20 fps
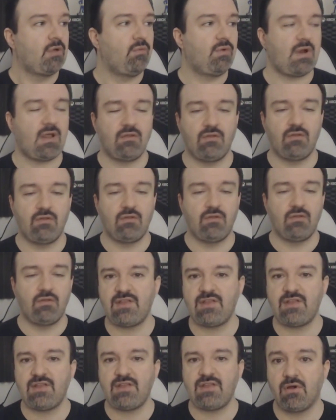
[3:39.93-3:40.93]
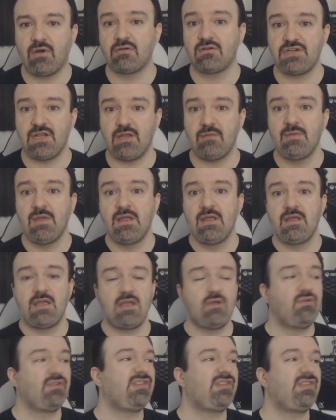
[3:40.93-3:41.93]
when I lost that partnership,
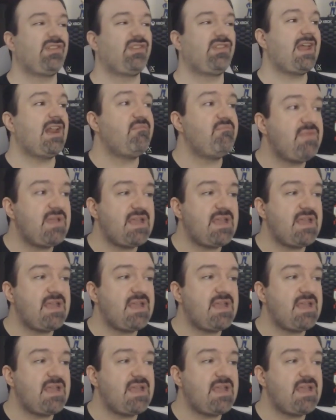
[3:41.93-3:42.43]
it was an